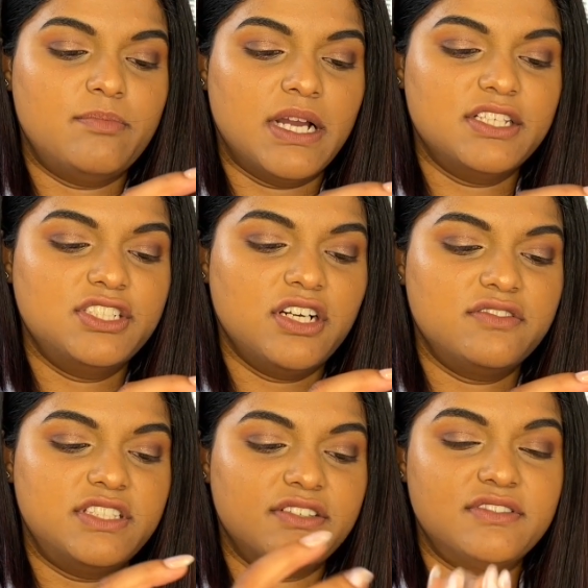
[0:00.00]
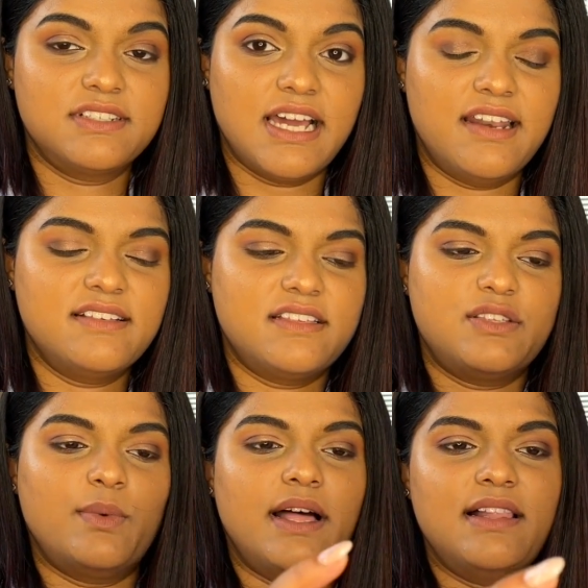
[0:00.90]
a bunch of different colors
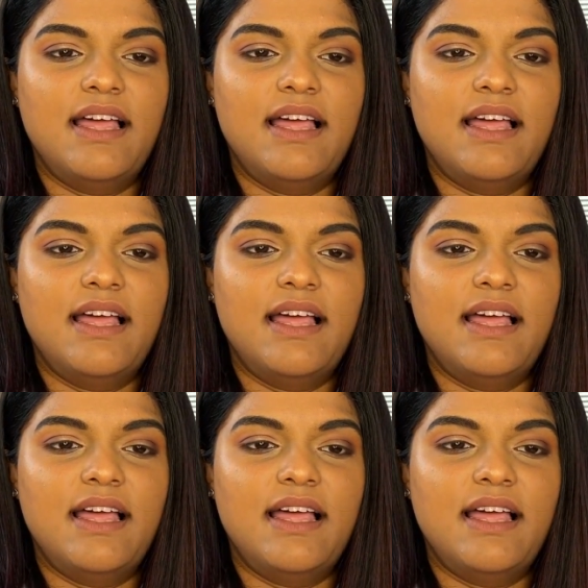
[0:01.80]
as well.